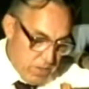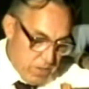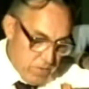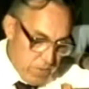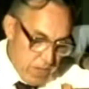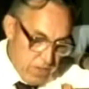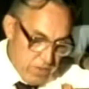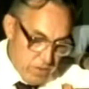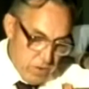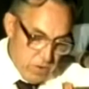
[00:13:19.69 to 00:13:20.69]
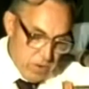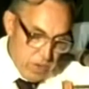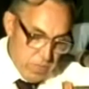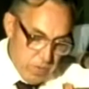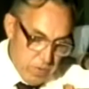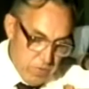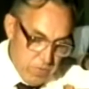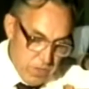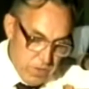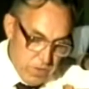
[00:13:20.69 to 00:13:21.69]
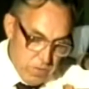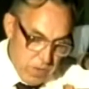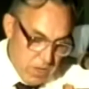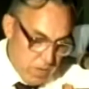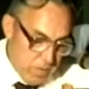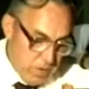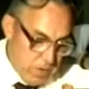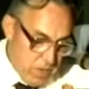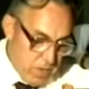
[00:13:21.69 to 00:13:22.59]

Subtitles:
that these facts could only have been revealed to Muhammad